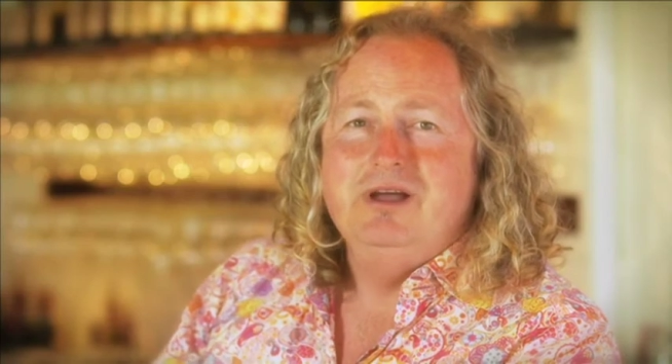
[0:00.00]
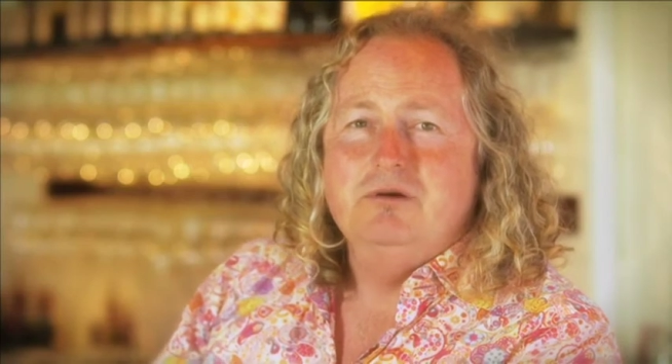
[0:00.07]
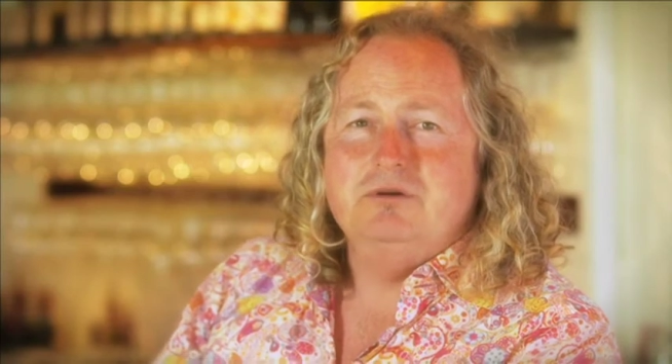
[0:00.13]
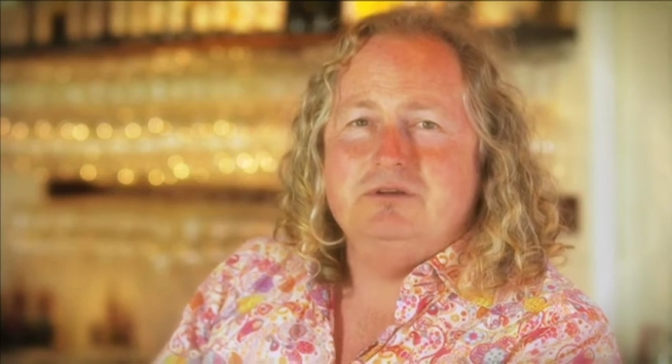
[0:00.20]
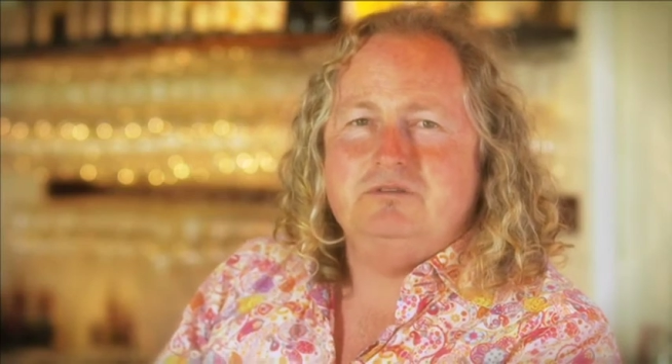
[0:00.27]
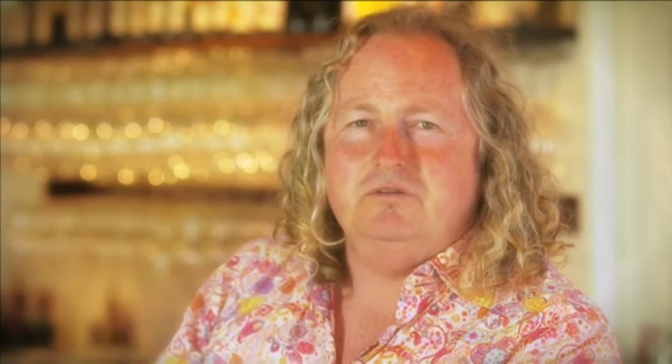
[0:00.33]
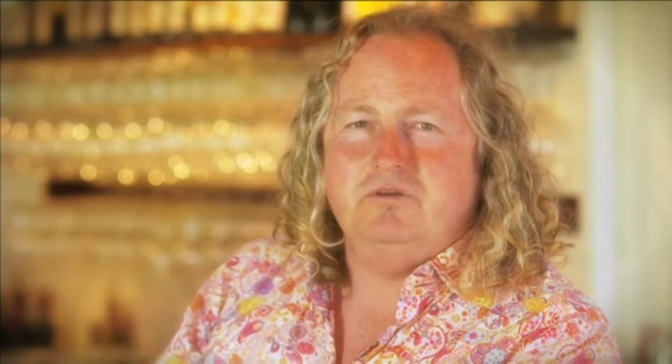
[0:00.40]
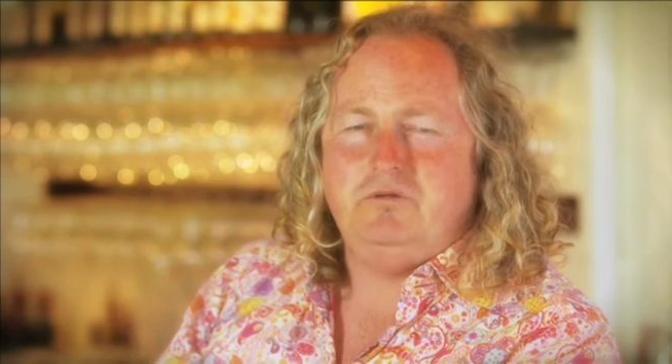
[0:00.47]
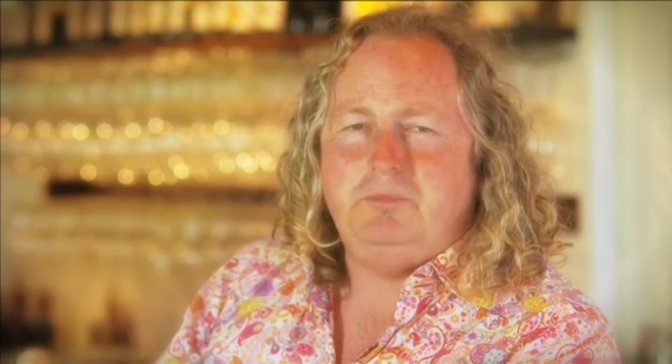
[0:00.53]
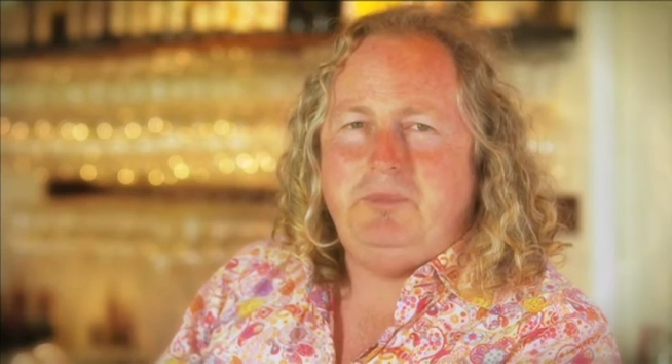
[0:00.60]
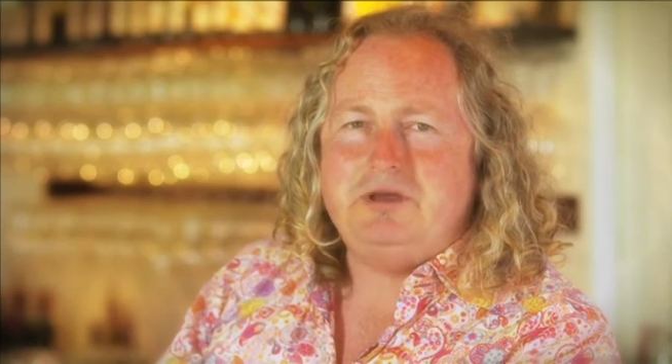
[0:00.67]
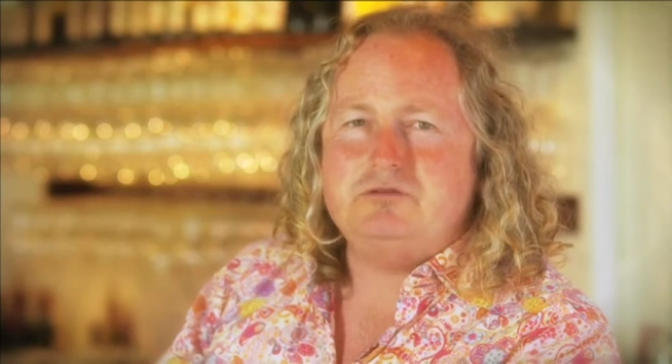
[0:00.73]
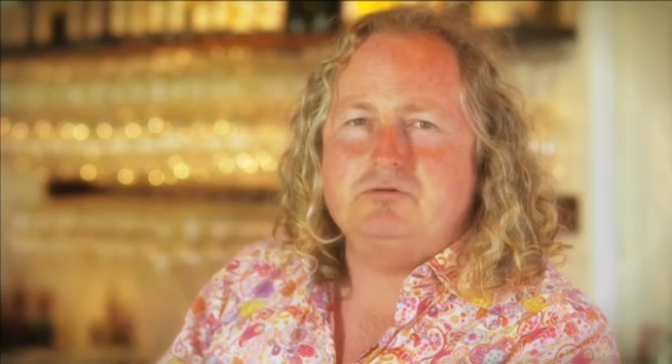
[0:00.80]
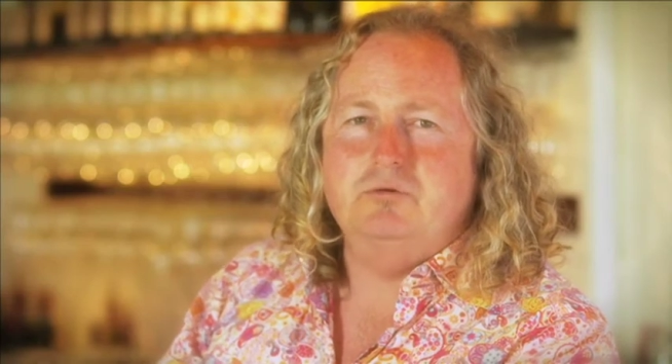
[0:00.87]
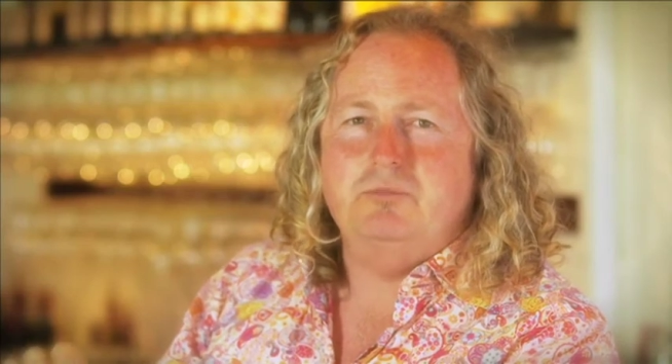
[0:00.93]
which is a
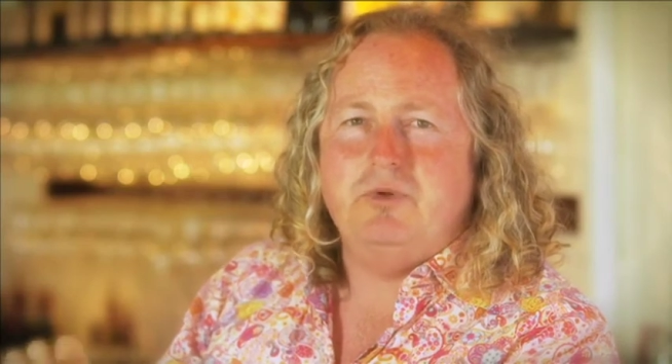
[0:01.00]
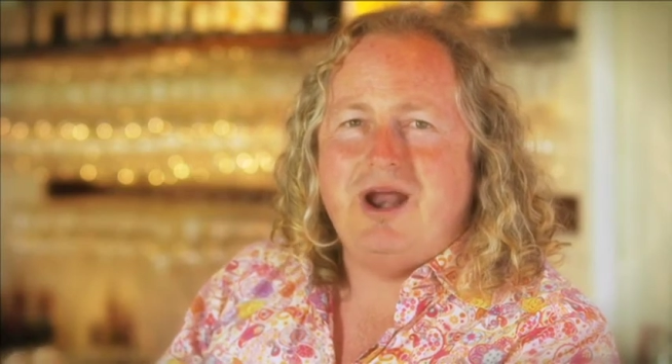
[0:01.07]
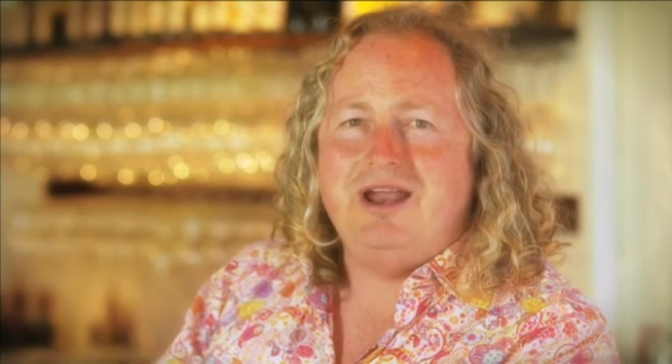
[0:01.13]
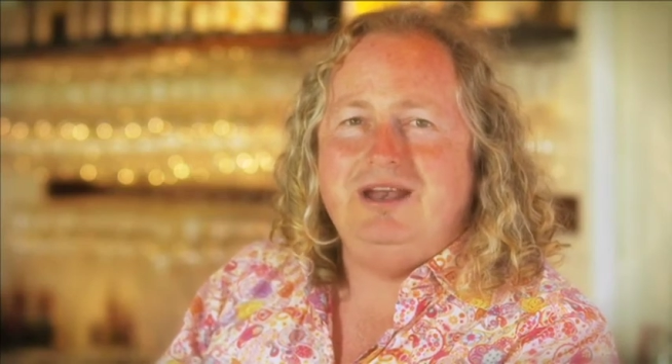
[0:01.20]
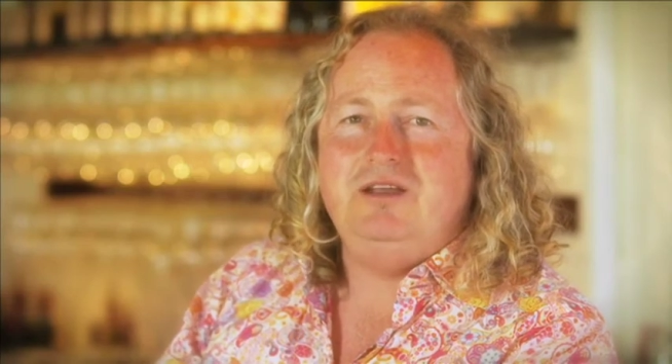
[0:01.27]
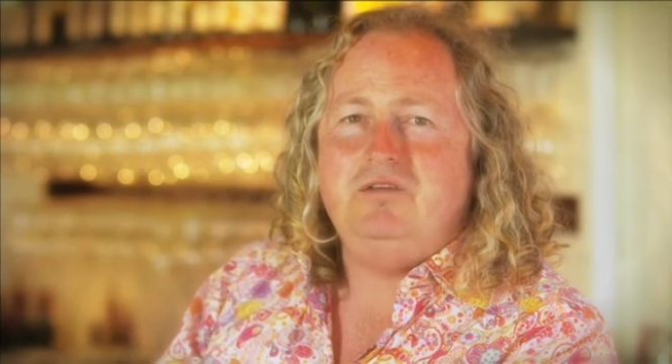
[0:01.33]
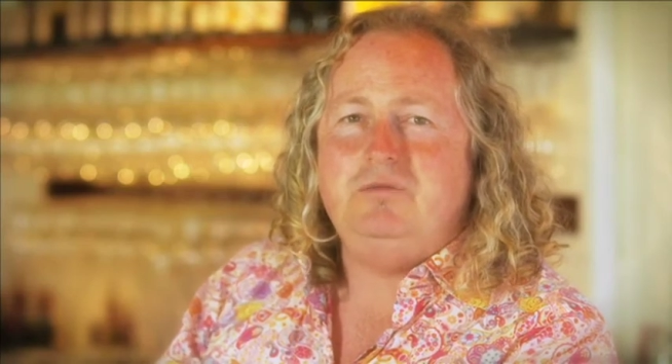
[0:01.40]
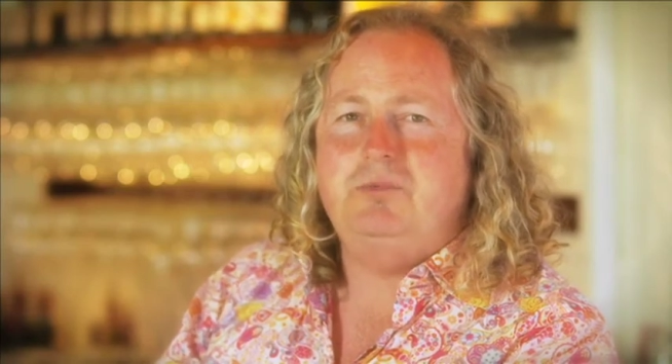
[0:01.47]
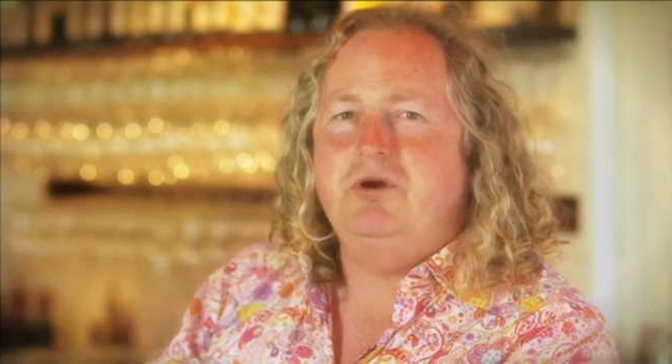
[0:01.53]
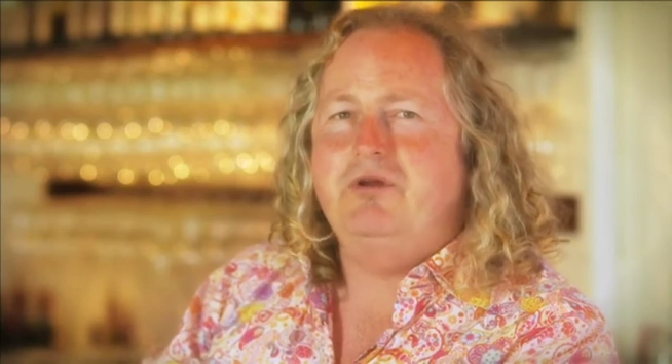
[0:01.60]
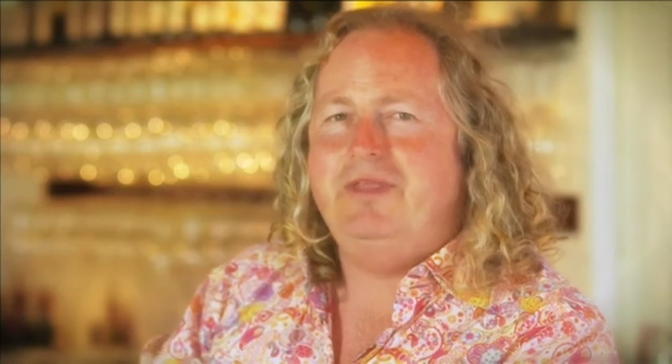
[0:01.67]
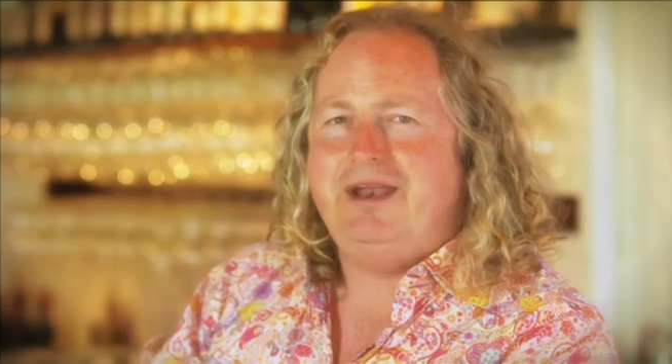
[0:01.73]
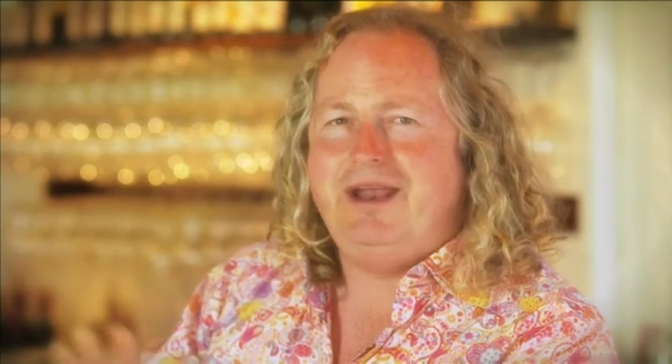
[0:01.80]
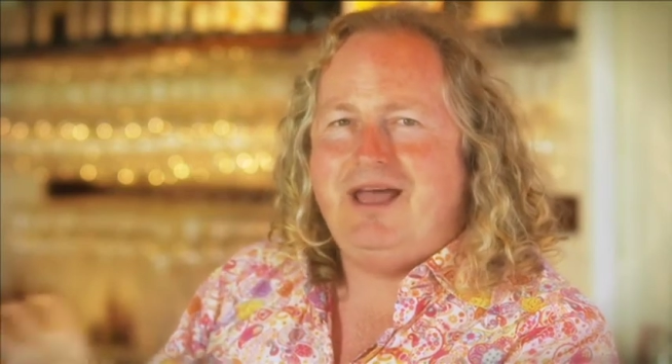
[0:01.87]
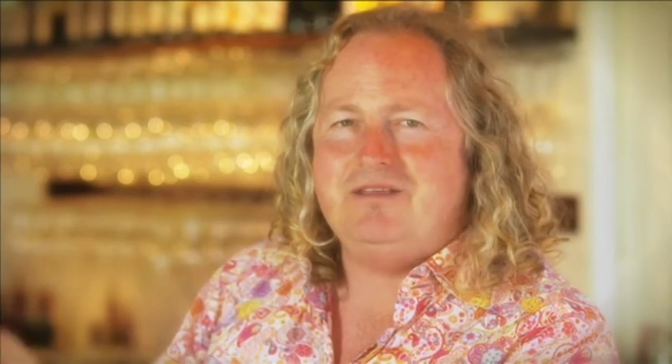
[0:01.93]
special brandy spirit
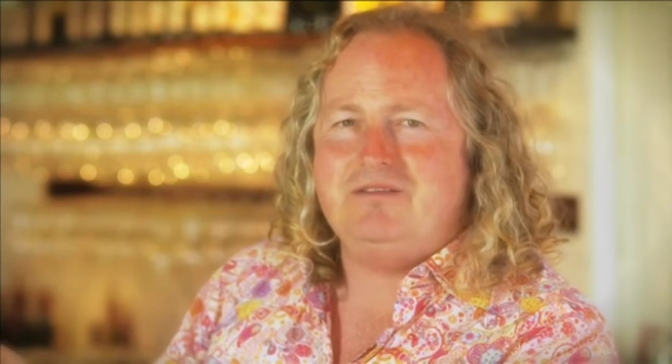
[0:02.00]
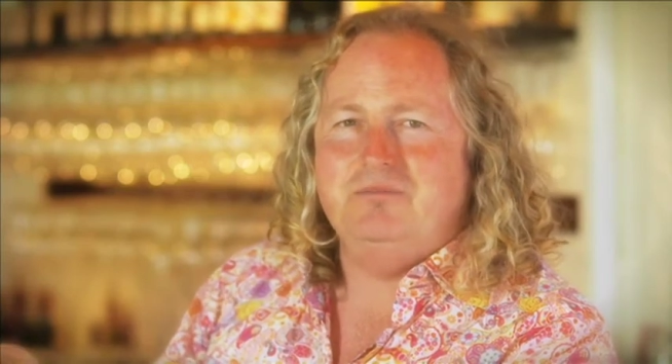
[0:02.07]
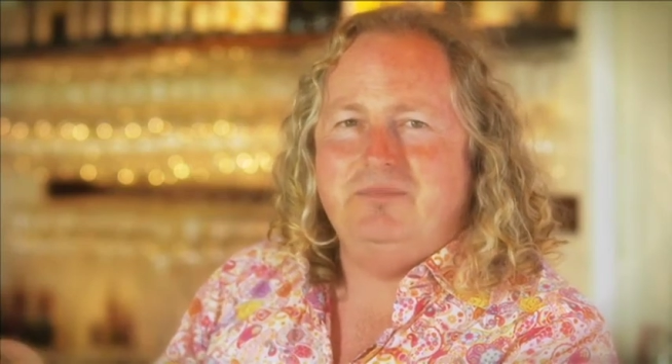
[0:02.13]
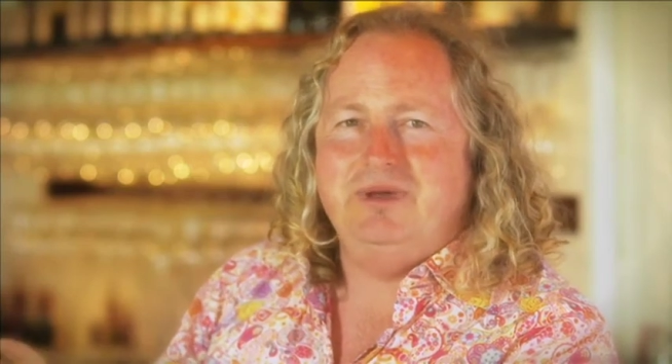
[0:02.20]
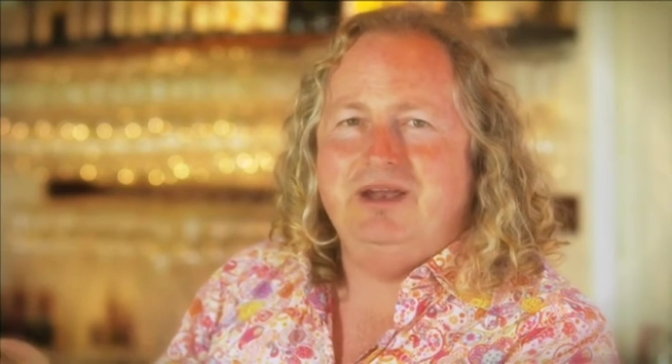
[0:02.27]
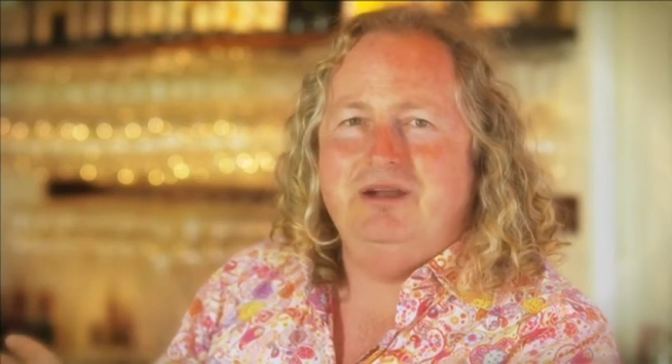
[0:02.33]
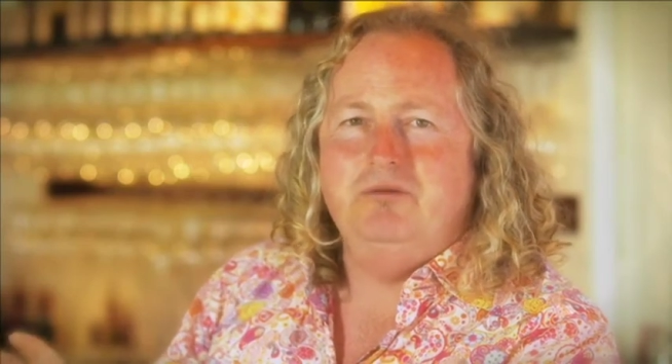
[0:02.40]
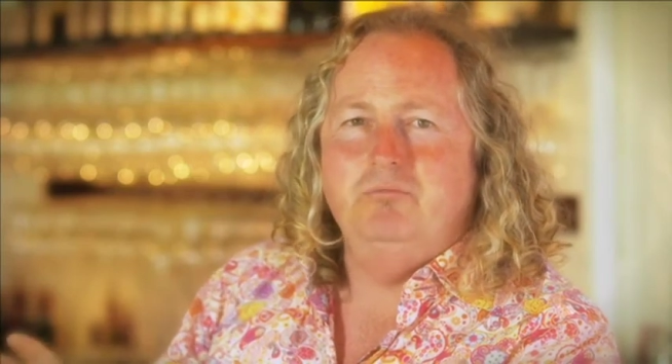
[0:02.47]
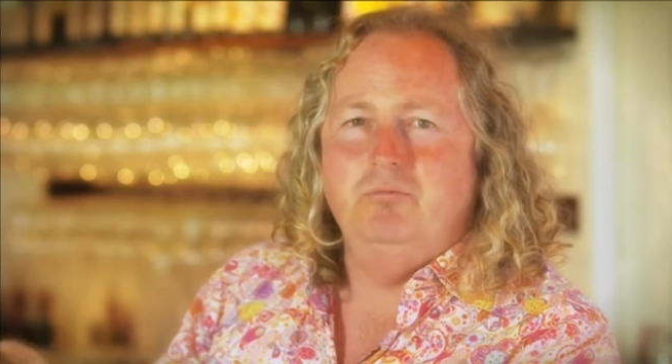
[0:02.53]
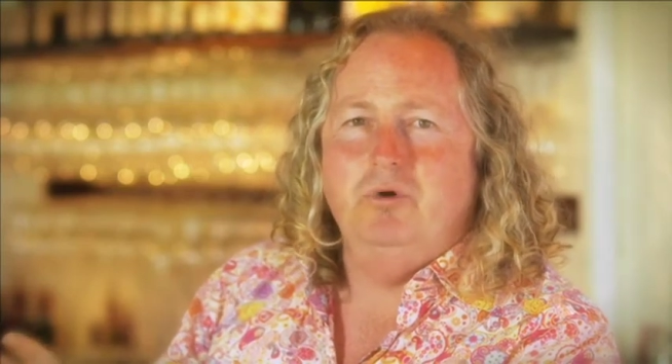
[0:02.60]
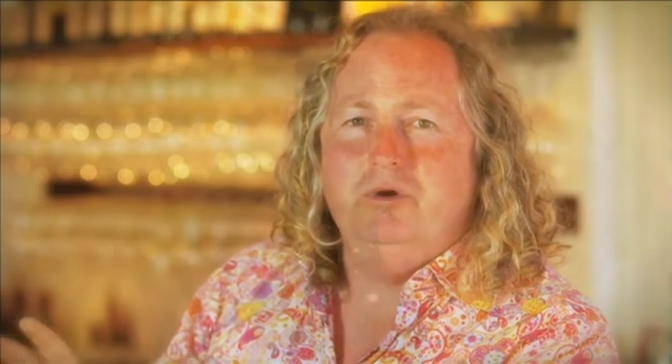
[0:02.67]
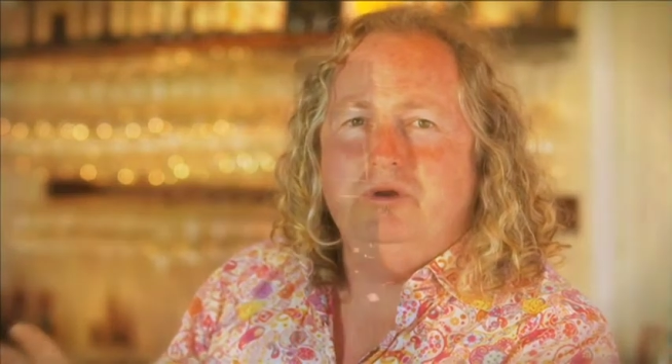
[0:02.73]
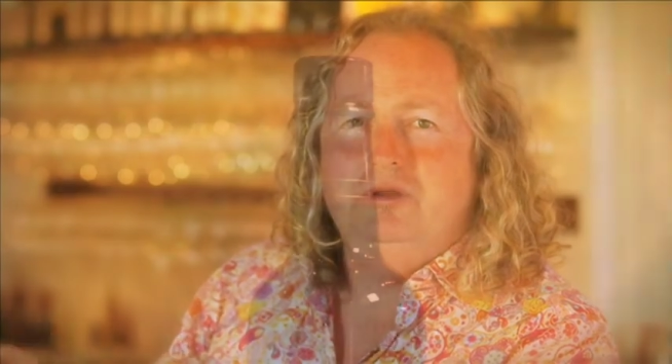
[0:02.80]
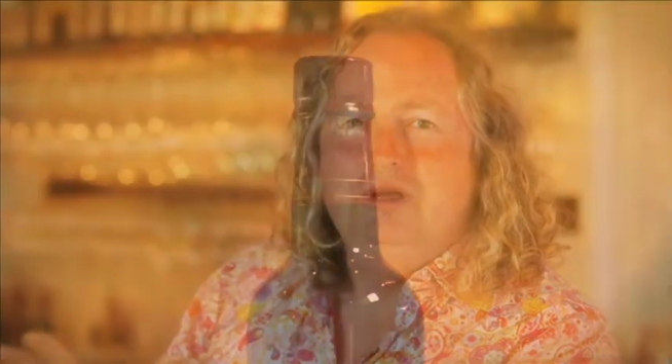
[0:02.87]
that hasn't been in wood.